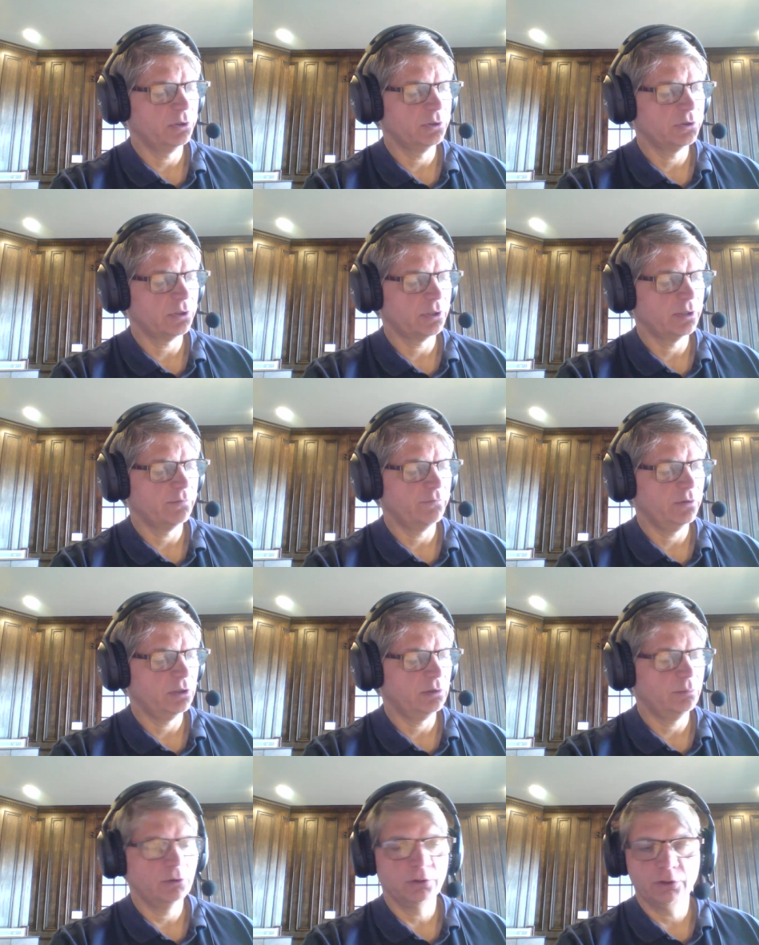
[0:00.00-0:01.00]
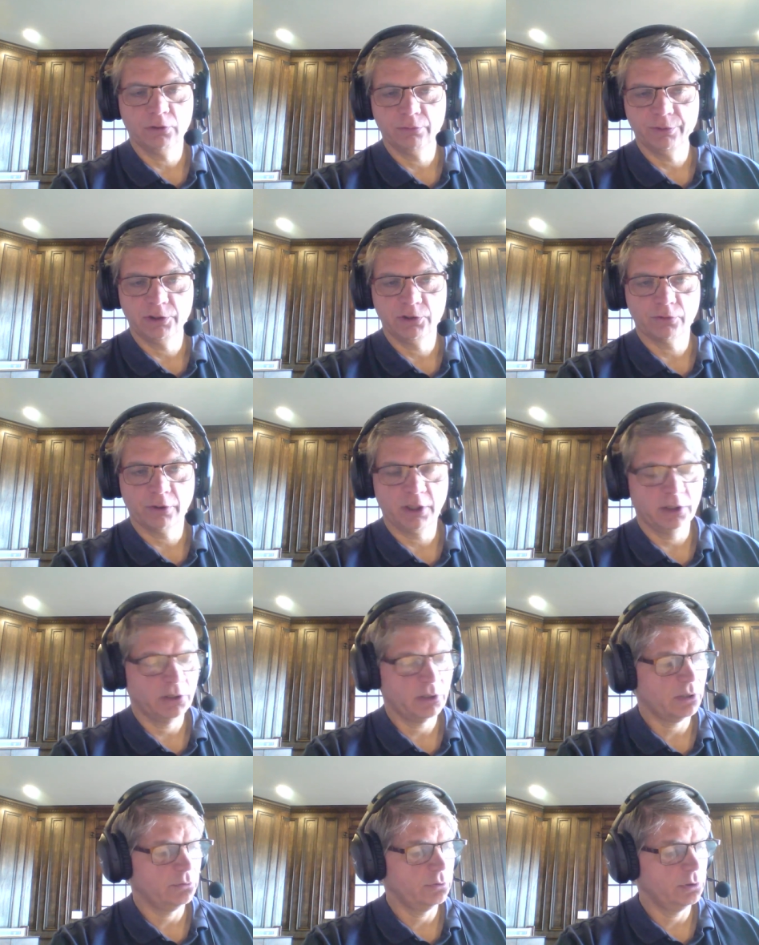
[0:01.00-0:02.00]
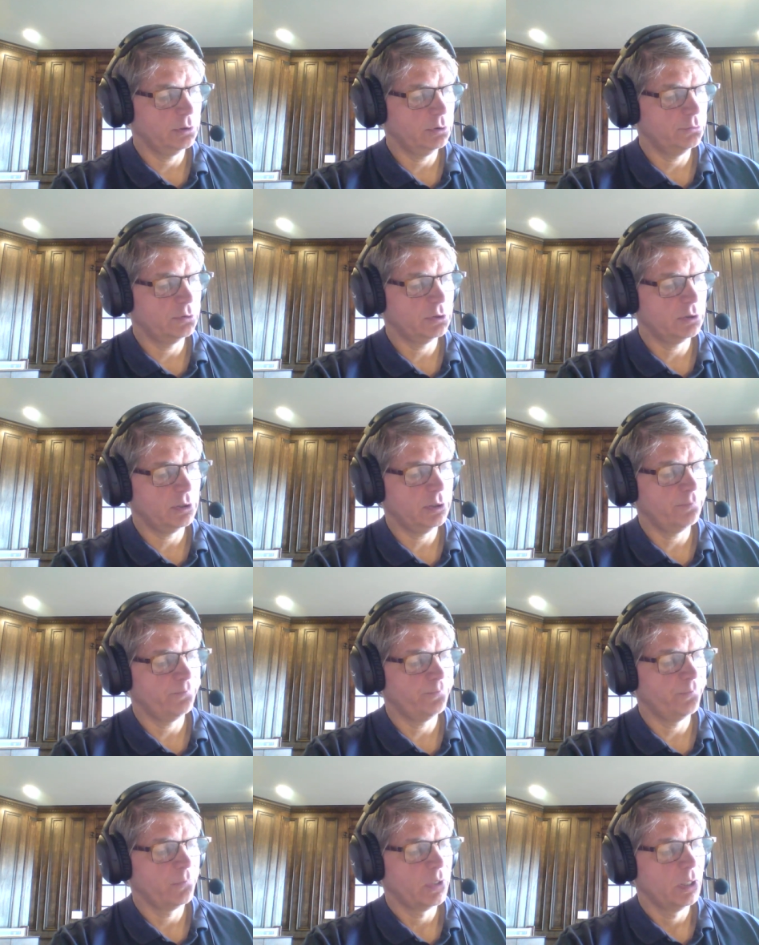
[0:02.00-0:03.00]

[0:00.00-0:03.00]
are available. You'll be trained how to use them.